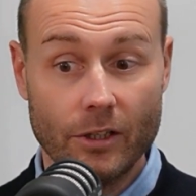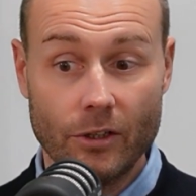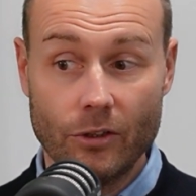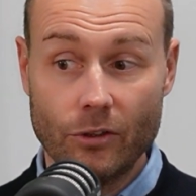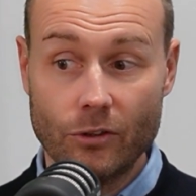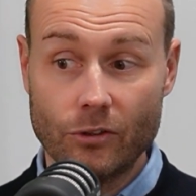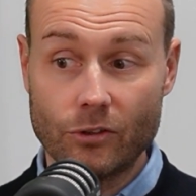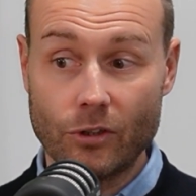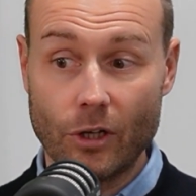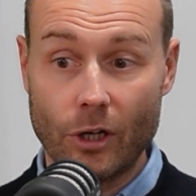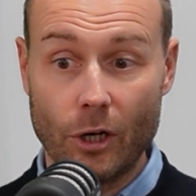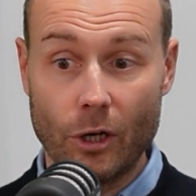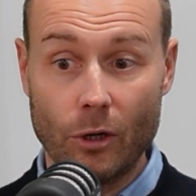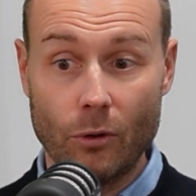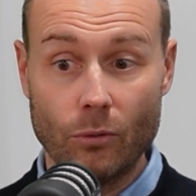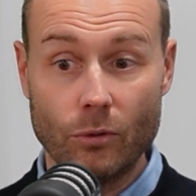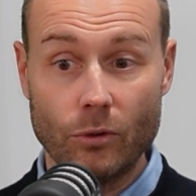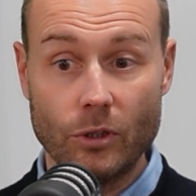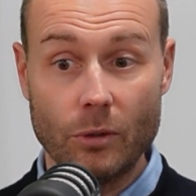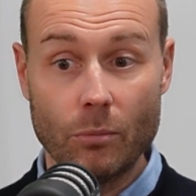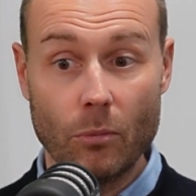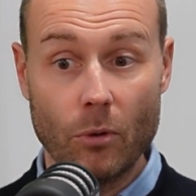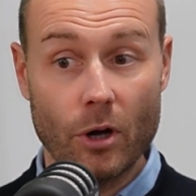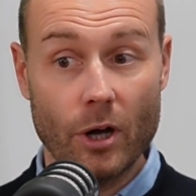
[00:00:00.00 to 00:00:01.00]
So
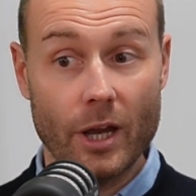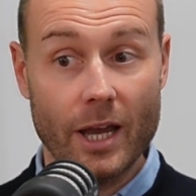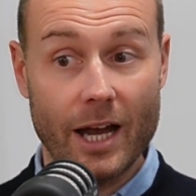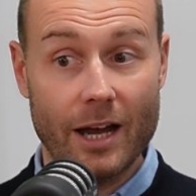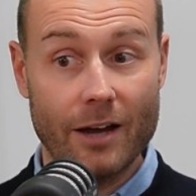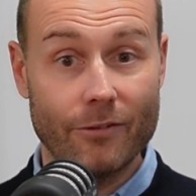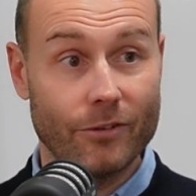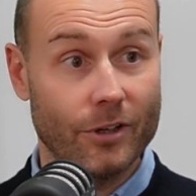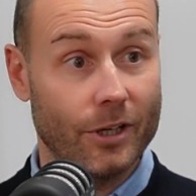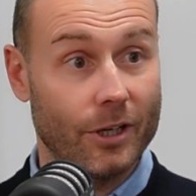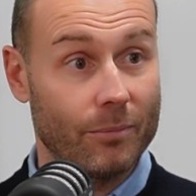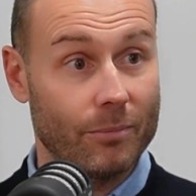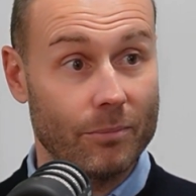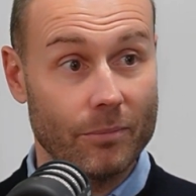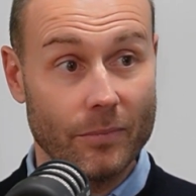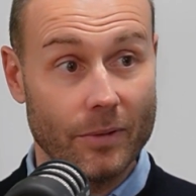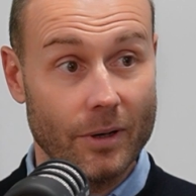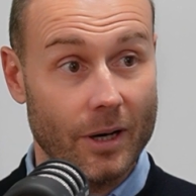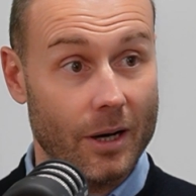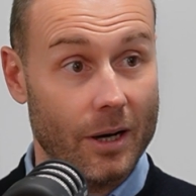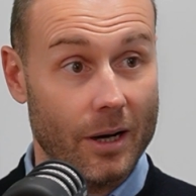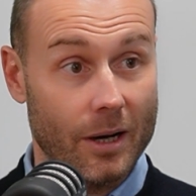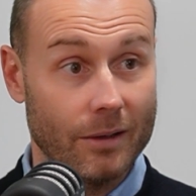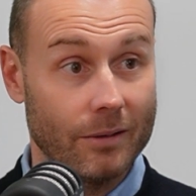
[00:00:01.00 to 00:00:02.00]
you might have a
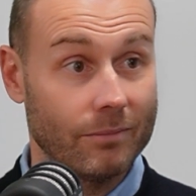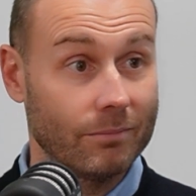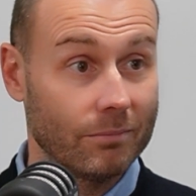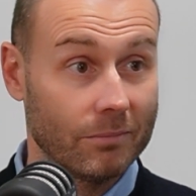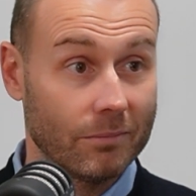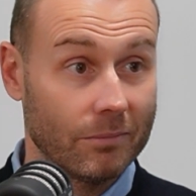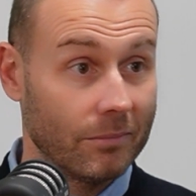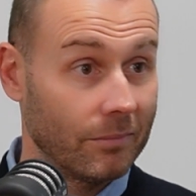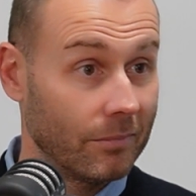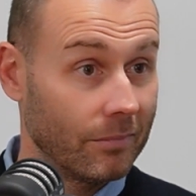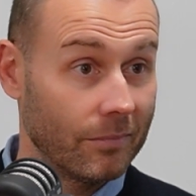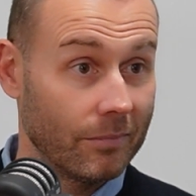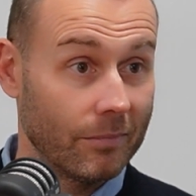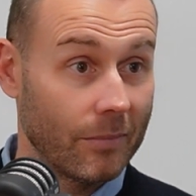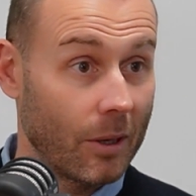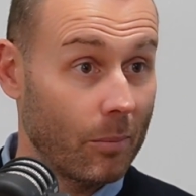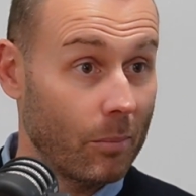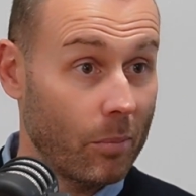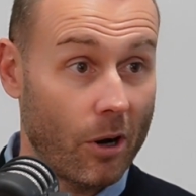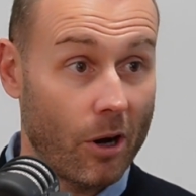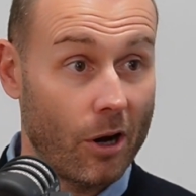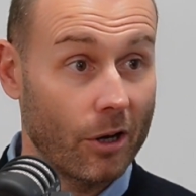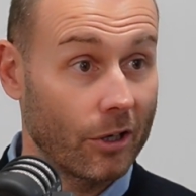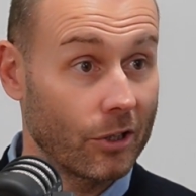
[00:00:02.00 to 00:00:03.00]

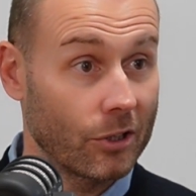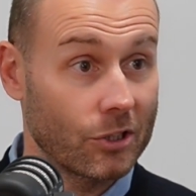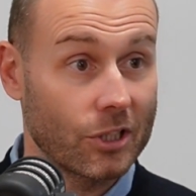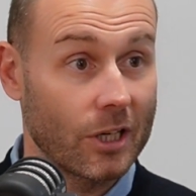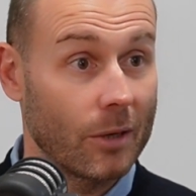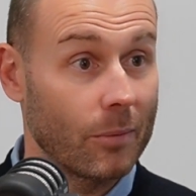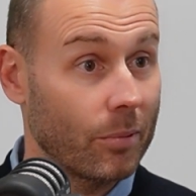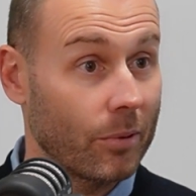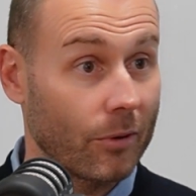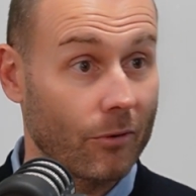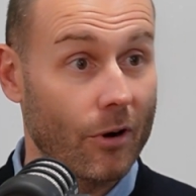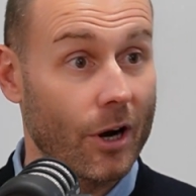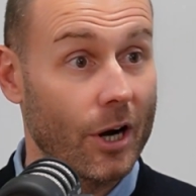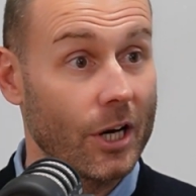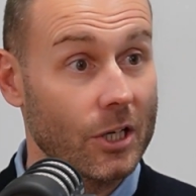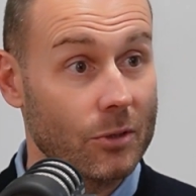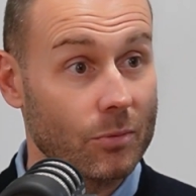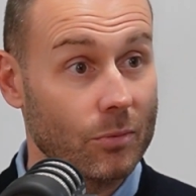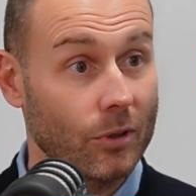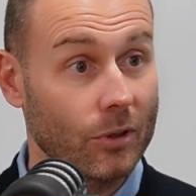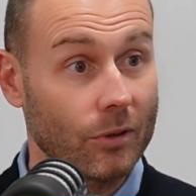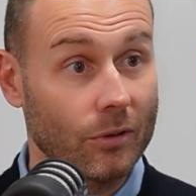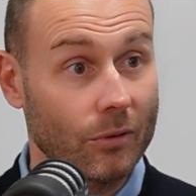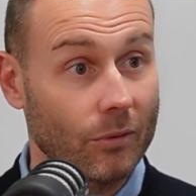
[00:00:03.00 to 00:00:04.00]
partnership
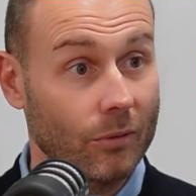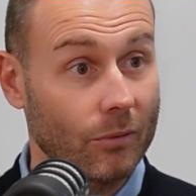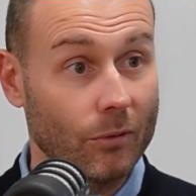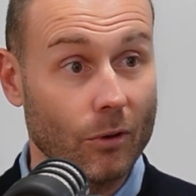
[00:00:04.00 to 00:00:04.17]
arrangement,